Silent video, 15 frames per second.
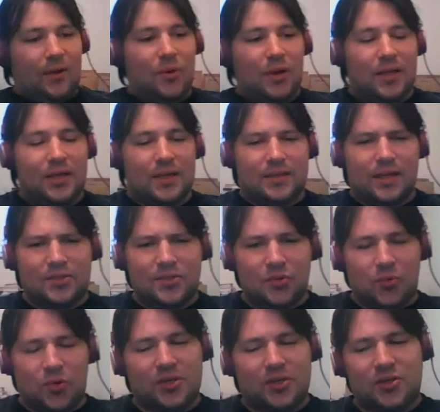well, it doesn't
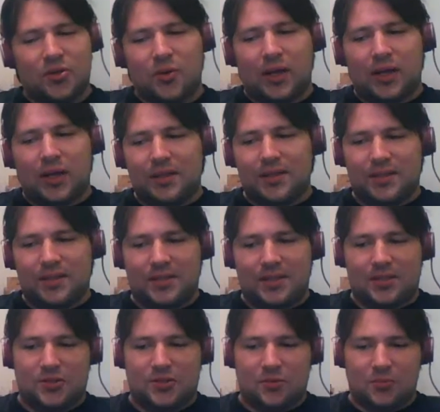work so well in this
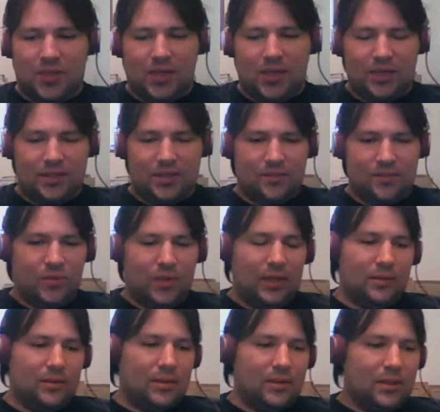system because,
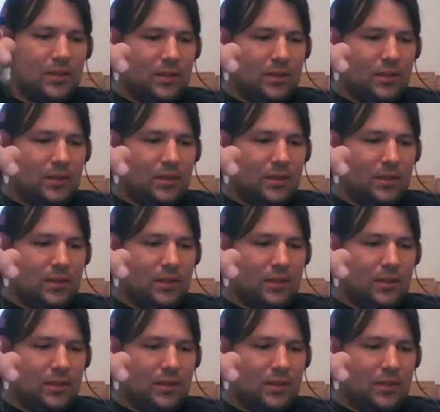well,